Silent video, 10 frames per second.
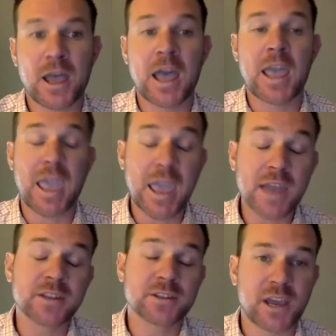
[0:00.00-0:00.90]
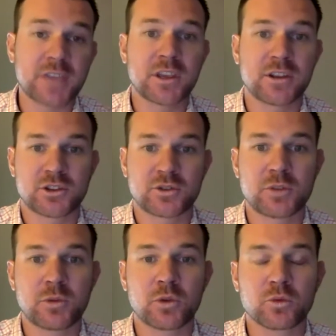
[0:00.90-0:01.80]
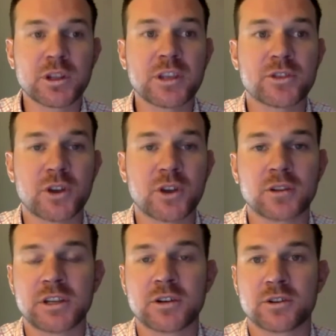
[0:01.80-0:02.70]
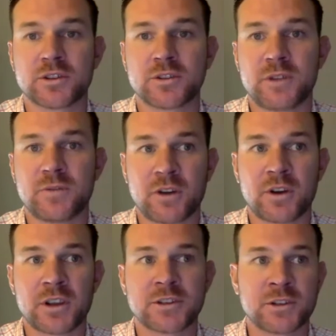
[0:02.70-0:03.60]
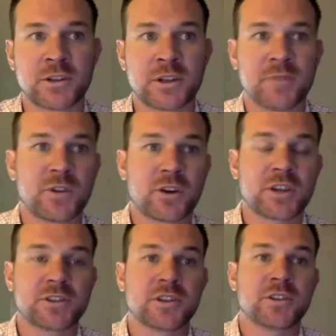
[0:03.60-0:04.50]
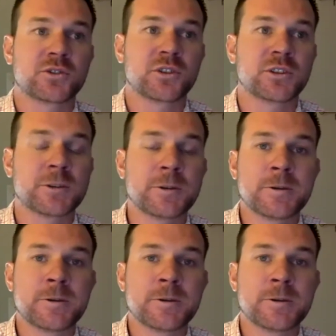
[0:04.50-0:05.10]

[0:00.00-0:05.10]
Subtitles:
and inside the industry, but really thought leaders in various industries.